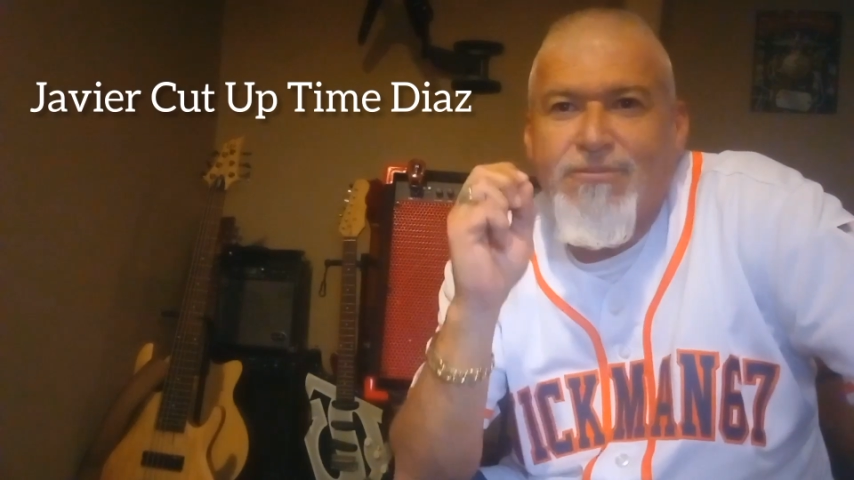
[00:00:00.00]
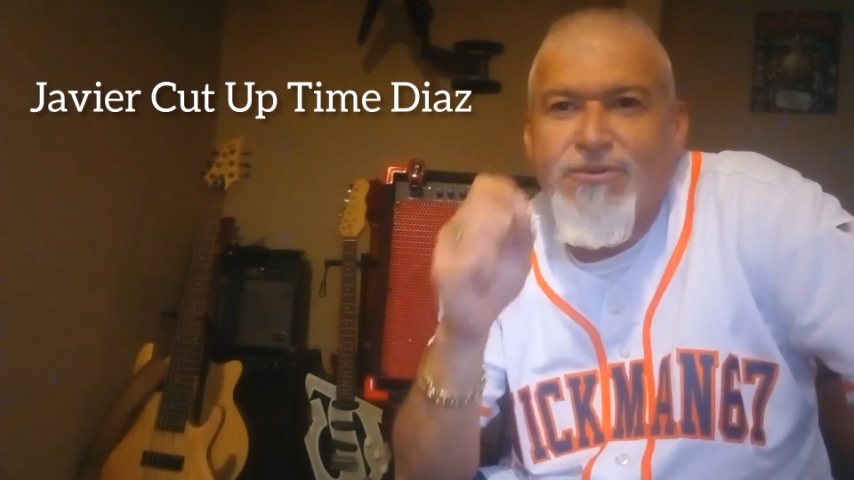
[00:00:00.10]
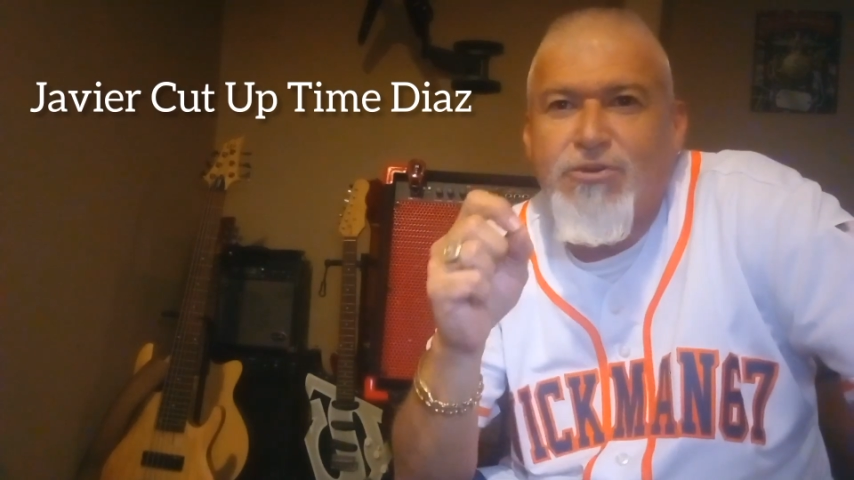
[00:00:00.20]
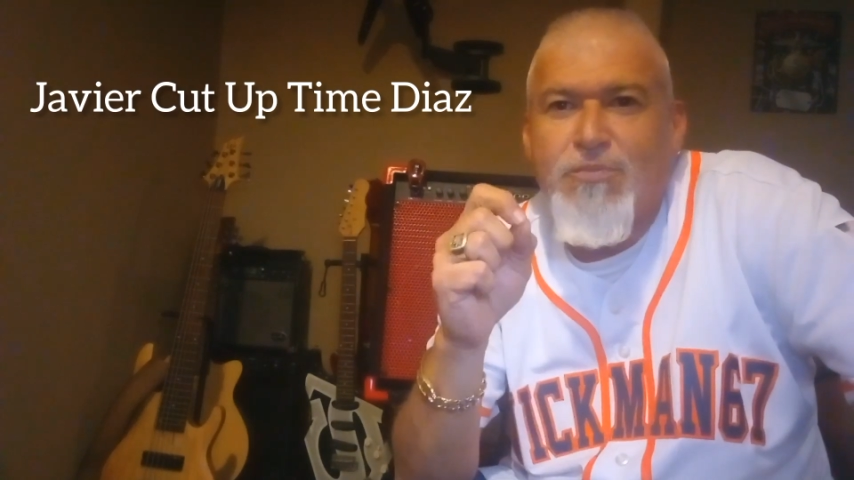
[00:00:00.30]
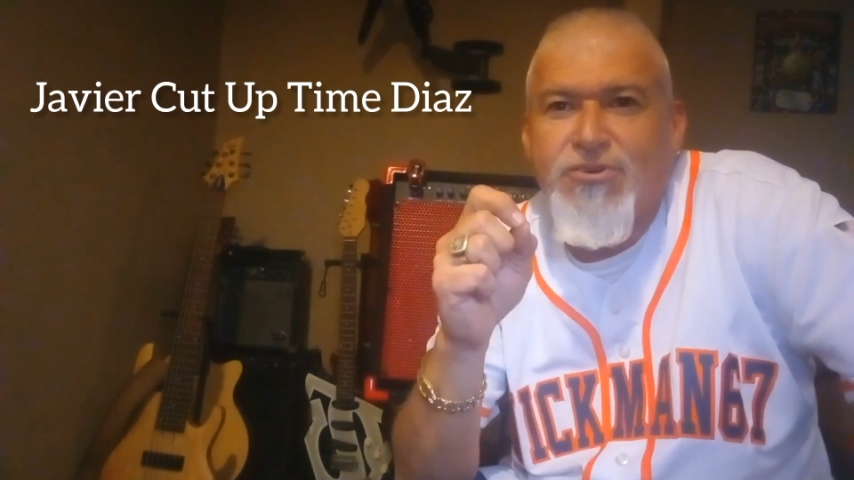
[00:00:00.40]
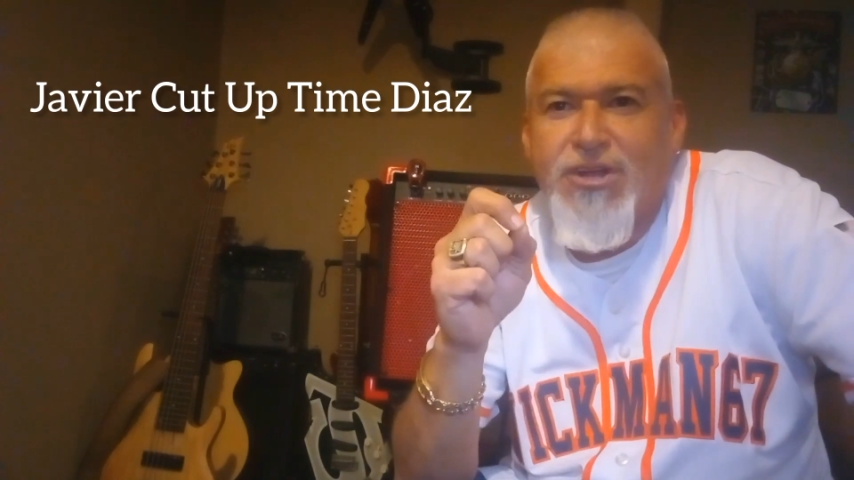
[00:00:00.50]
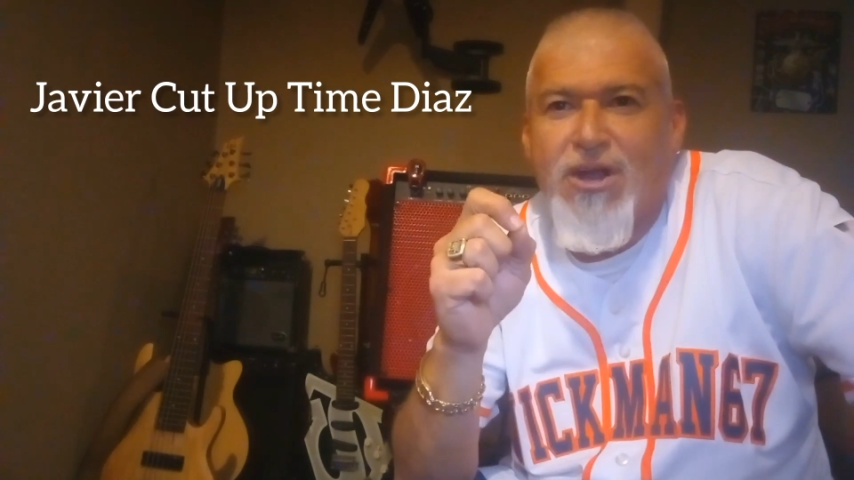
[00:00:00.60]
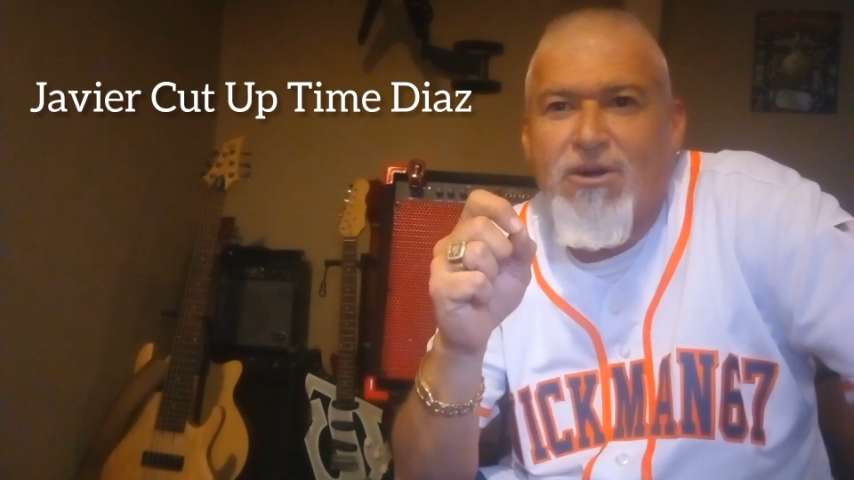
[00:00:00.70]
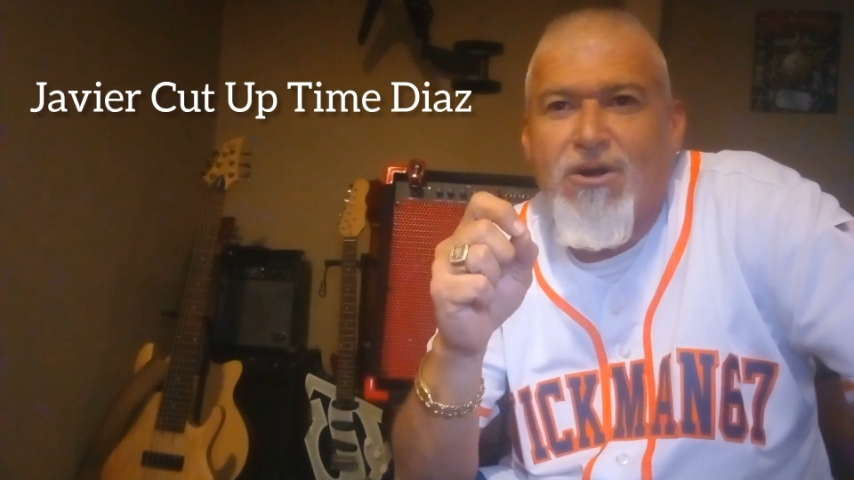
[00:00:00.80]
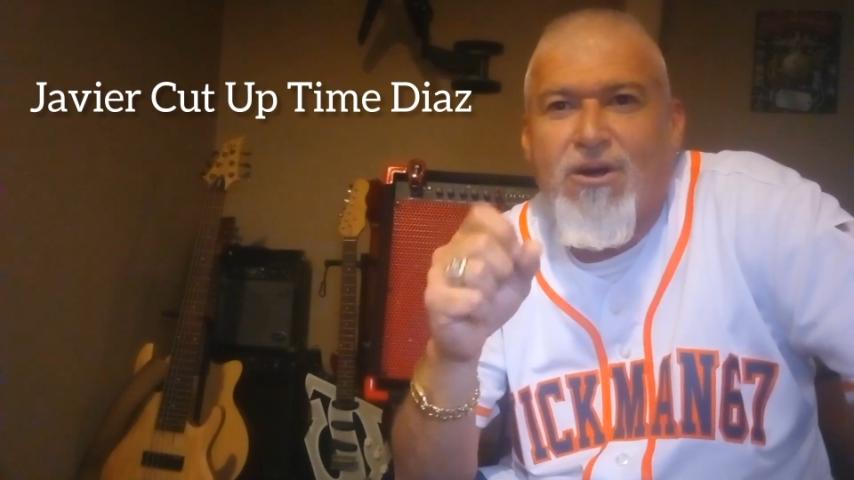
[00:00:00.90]
0%
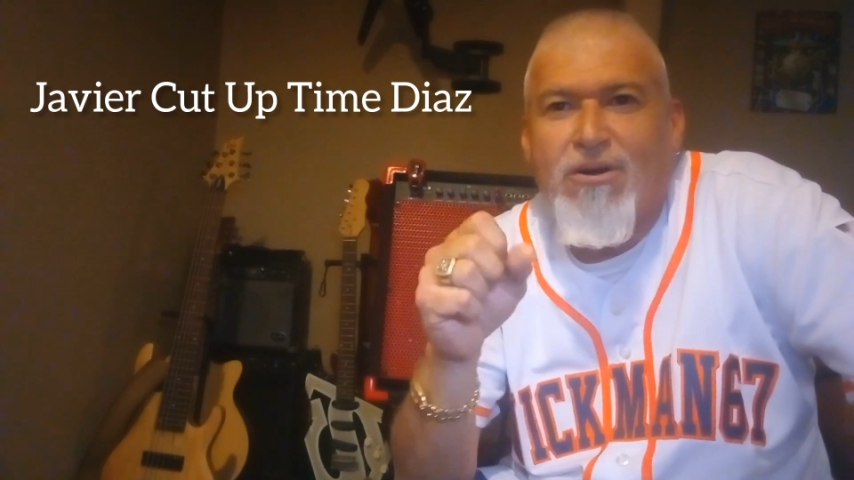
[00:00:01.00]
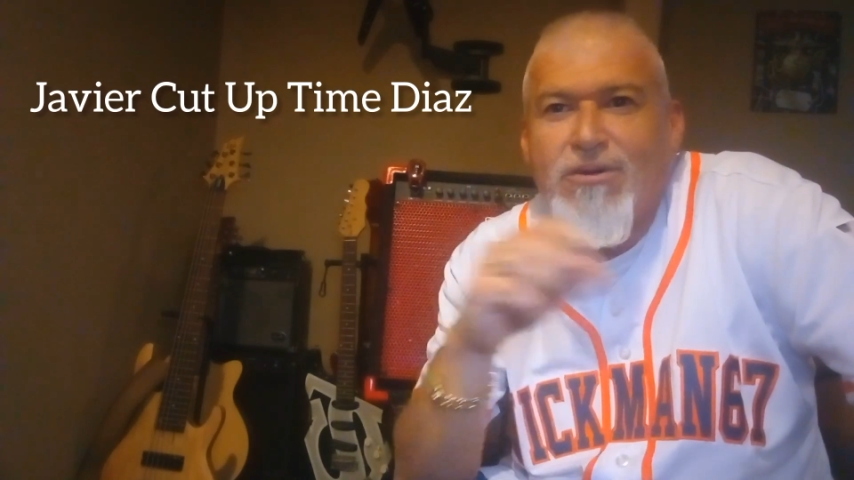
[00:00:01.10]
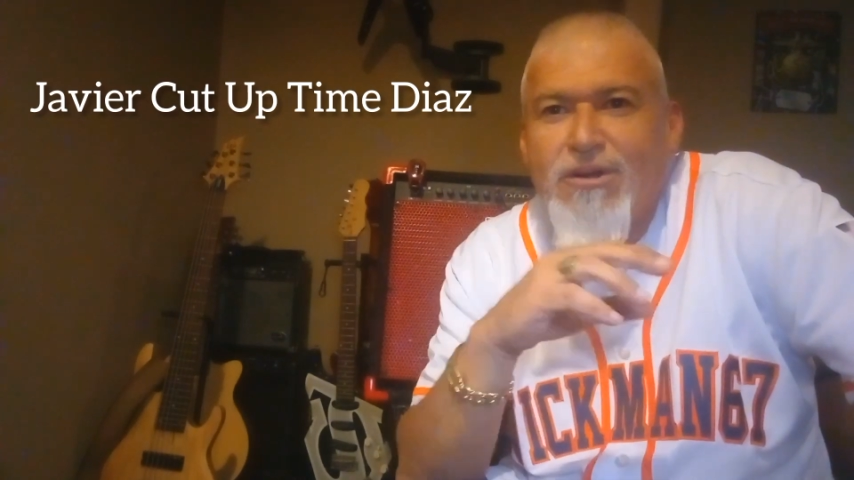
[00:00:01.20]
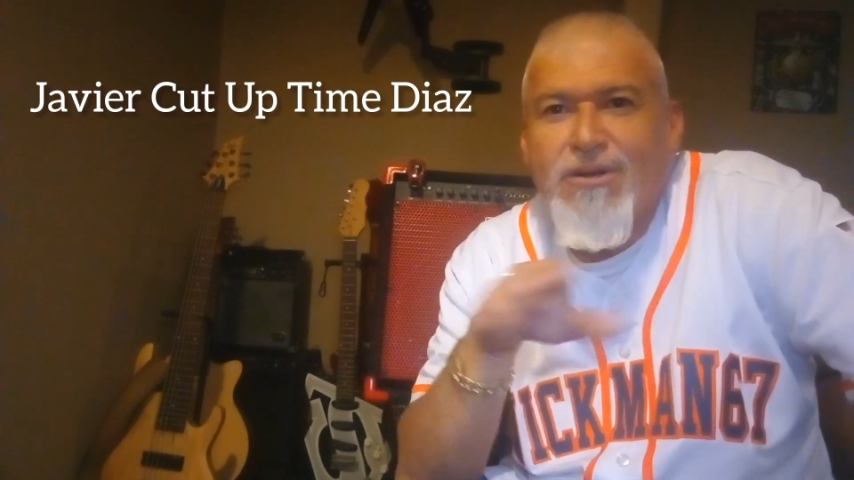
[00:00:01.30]
alcohol.